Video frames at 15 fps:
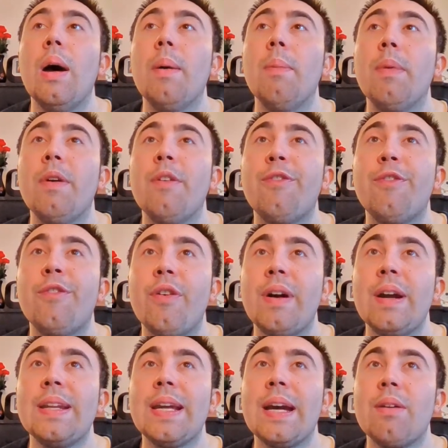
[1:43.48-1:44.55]

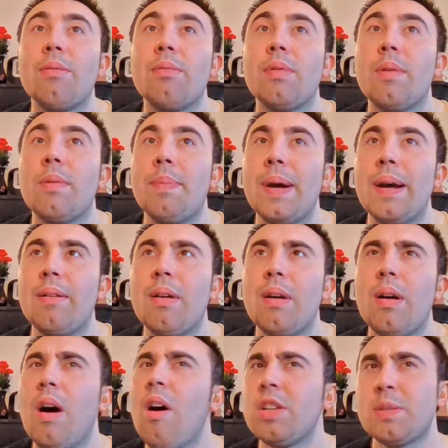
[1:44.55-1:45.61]
Find out about,
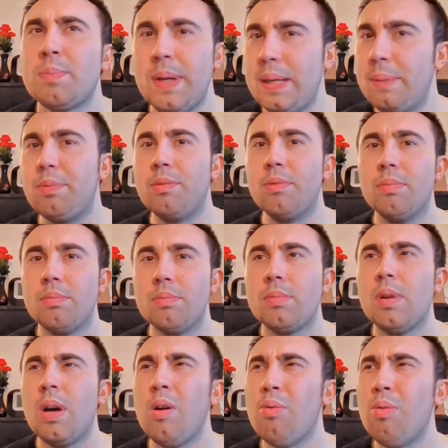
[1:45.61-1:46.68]
ask people,
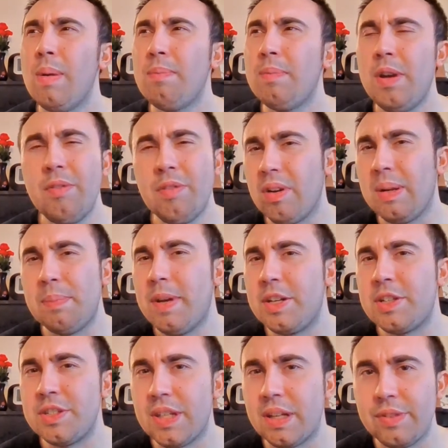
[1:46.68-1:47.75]
you haven't got any
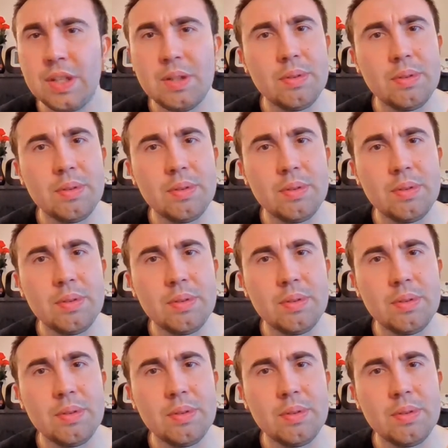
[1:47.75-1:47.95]
pictures, have you?